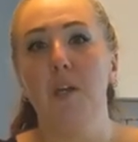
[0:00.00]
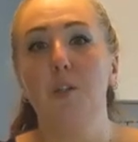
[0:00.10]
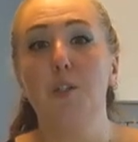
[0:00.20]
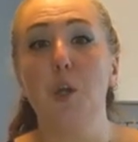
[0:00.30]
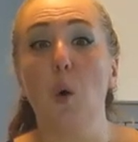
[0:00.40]

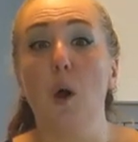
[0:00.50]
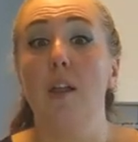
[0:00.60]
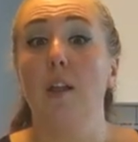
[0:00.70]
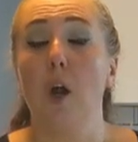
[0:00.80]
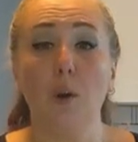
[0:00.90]
So
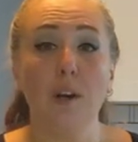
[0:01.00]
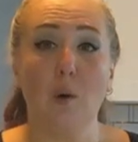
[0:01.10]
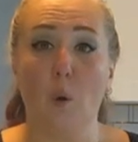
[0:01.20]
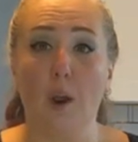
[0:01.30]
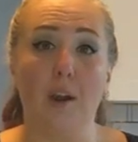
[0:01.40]
coconut
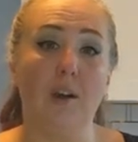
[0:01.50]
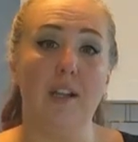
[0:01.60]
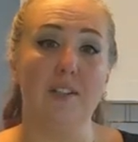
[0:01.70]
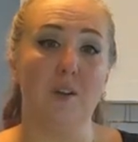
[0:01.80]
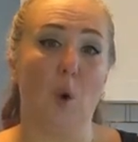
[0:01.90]
oil
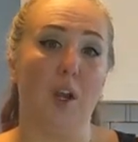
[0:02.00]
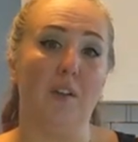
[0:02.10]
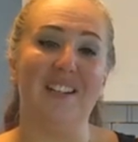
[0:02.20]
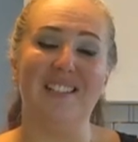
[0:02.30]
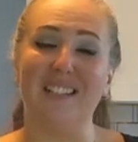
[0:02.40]
is an oil
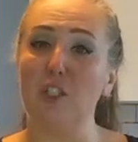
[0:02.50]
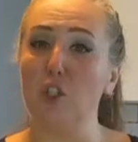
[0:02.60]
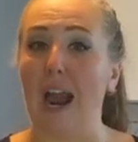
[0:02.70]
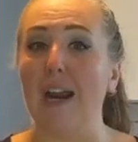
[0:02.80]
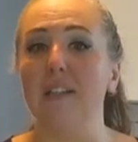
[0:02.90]
that is
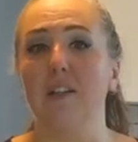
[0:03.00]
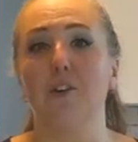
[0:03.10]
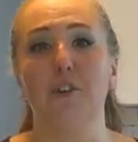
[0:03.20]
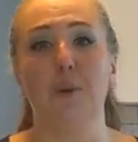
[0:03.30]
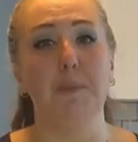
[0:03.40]
extracted
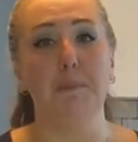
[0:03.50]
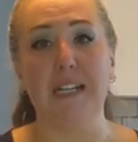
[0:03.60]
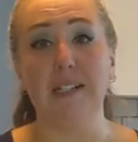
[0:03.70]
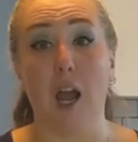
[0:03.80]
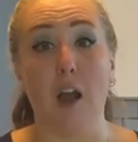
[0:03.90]
from the
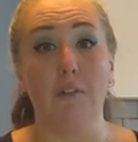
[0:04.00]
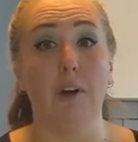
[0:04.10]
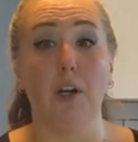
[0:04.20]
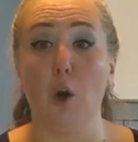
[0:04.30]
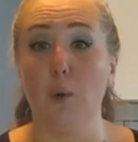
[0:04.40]
meat of
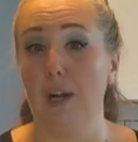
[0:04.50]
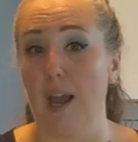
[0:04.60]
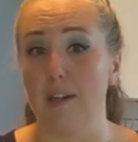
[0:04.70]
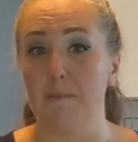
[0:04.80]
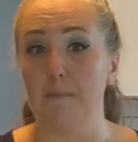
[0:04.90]
a coconut.